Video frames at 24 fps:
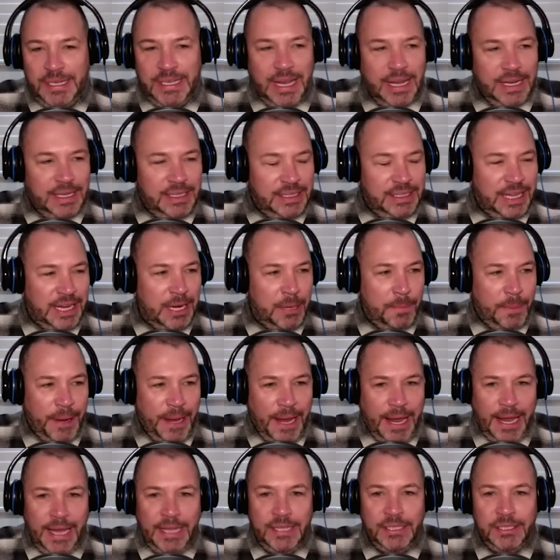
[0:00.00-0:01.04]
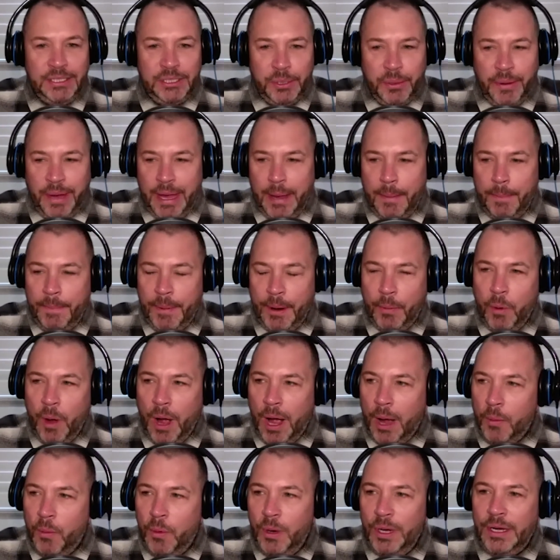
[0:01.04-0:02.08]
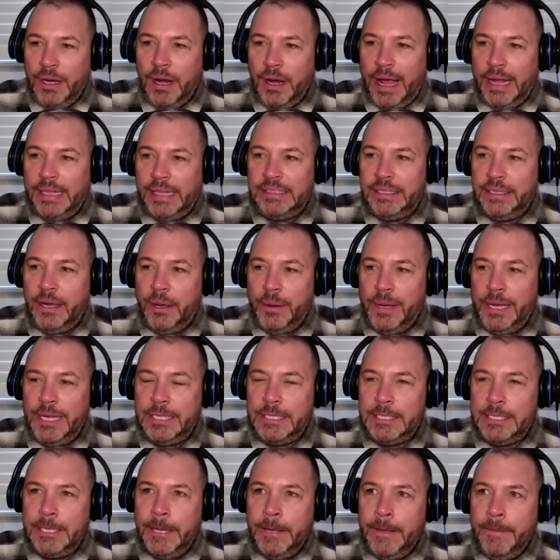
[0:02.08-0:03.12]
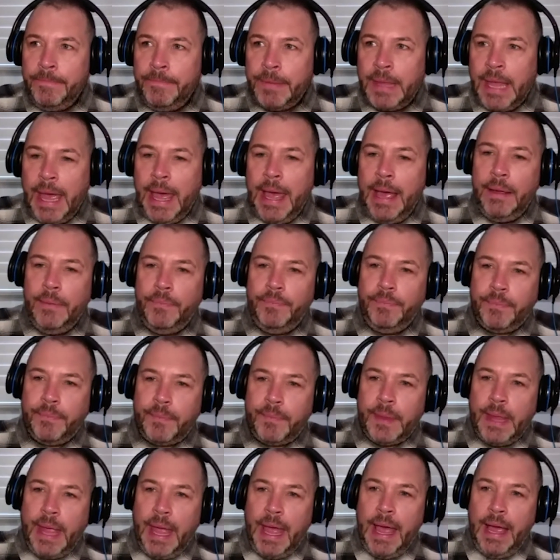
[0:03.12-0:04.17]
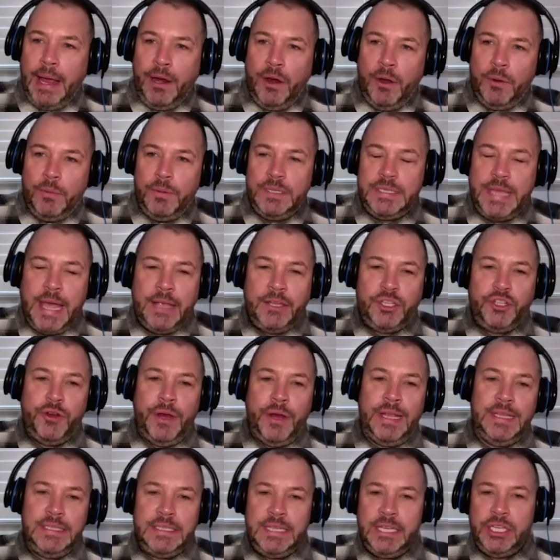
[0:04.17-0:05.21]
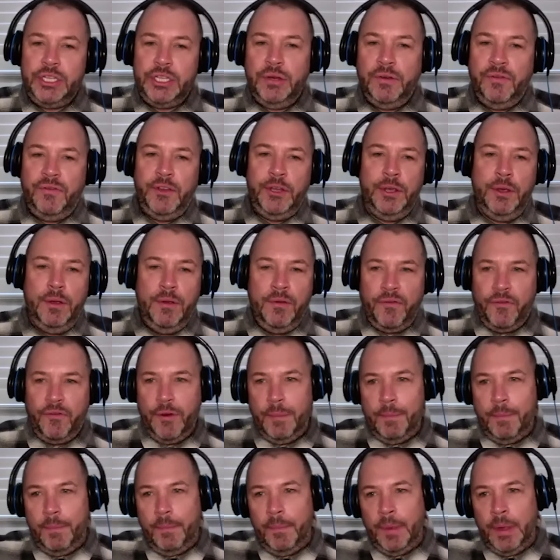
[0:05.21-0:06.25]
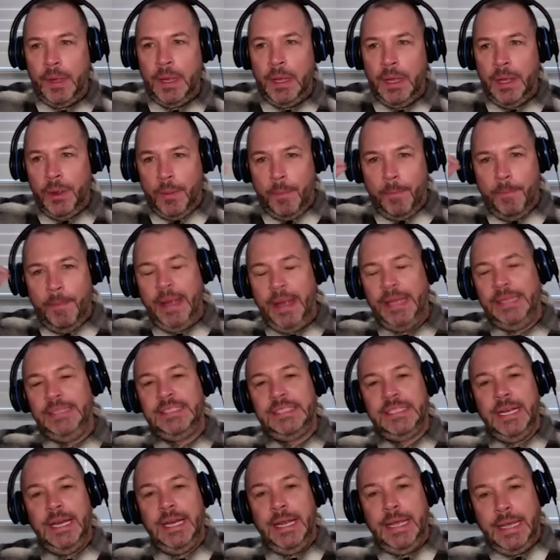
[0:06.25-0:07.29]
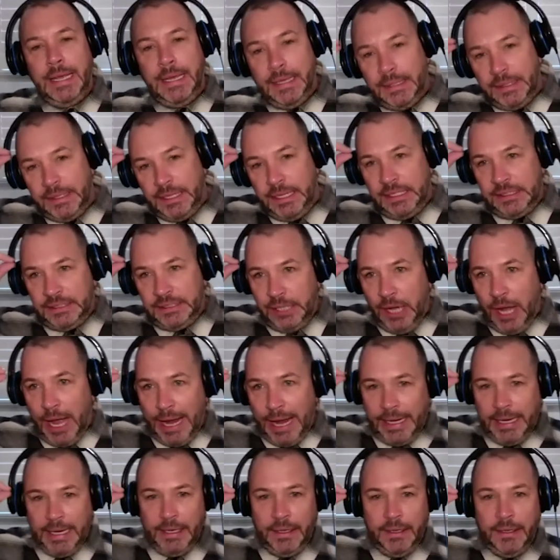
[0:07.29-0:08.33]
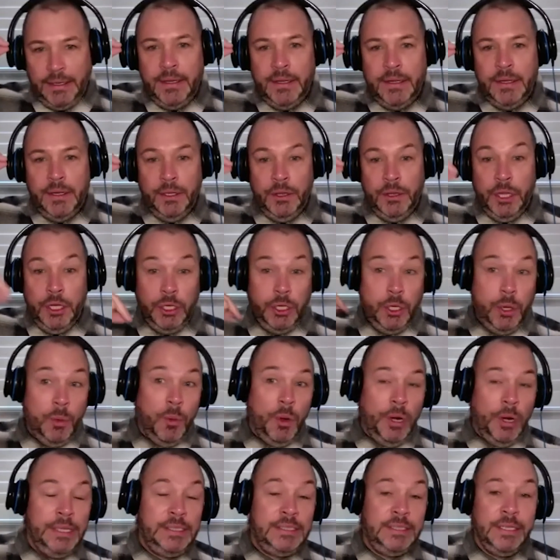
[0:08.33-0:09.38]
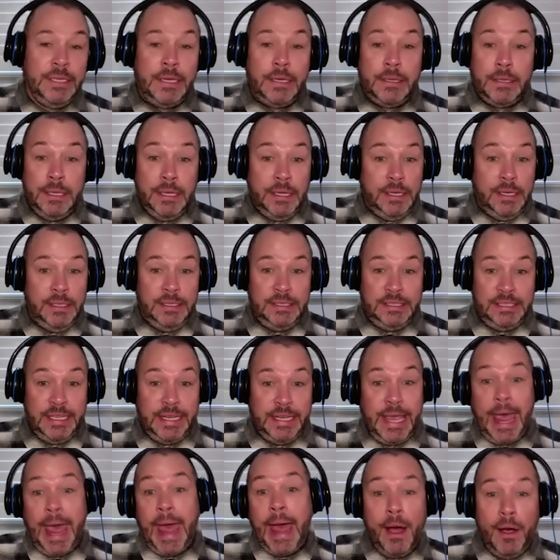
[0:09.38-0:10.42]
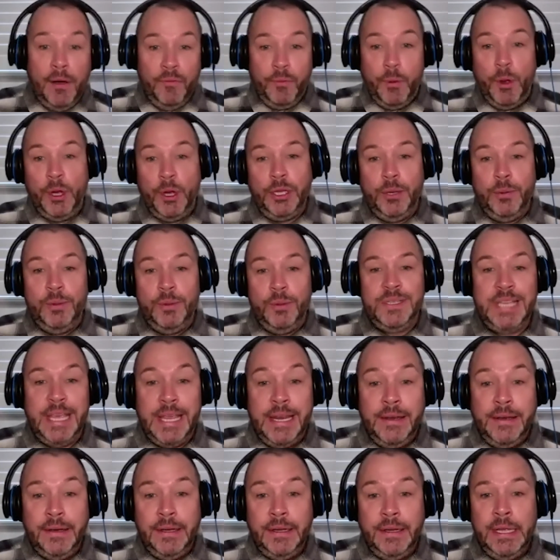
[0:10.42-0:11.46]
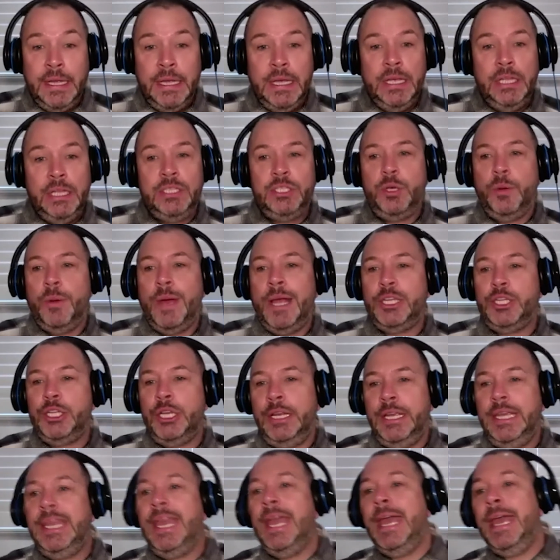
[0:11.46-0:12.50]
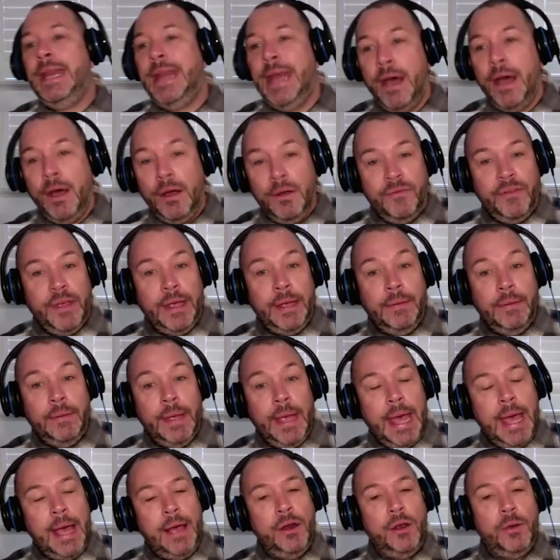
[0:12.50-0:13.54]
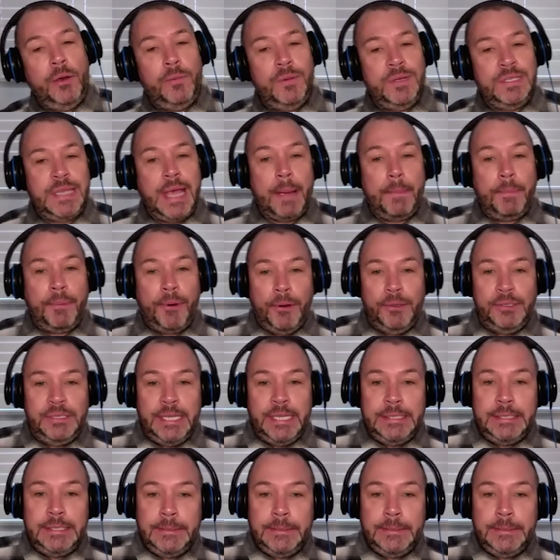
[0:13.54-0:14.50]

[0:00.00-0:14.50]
deep into it, but what I would like to know is how long was that transition for you from mentally deciding that you wanted to get out of what you was in to actually getting out of it? How long was that process?